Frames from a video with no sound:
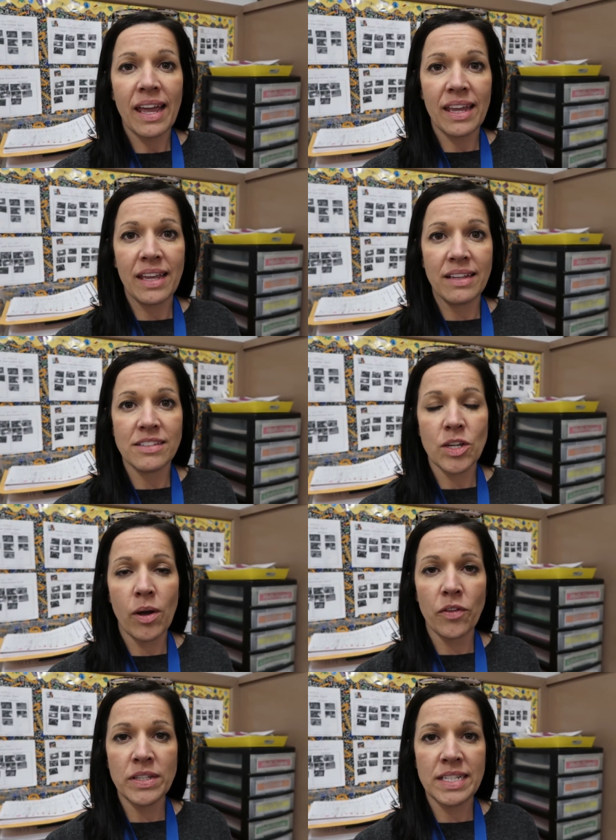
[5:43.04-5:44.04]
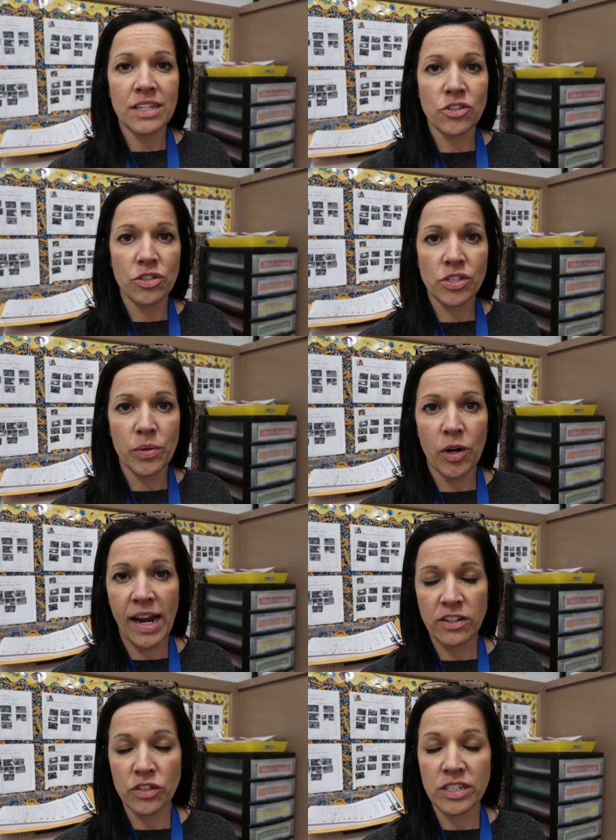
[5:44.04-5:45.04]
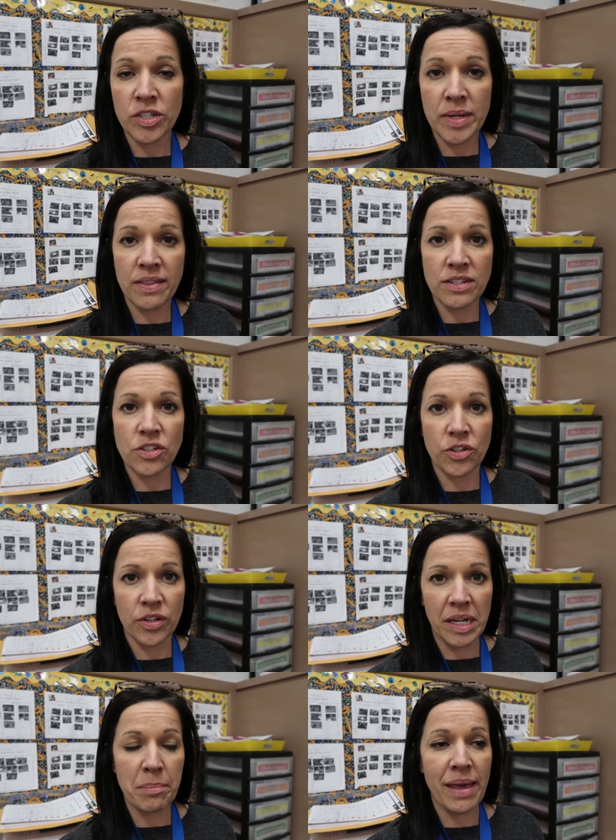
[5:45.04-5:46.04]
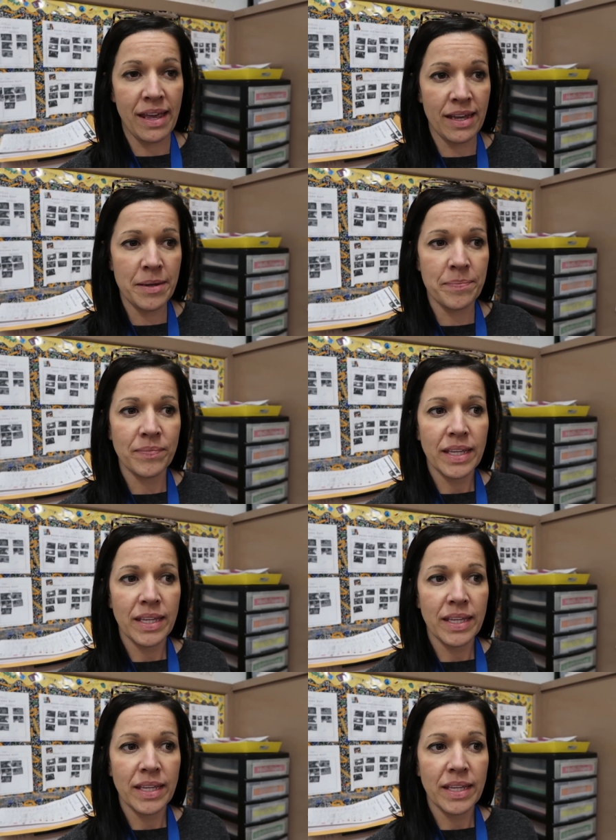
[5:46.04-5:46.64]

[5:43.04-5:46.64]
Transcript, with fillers: And so all the teachers who are actually doing the tutoring met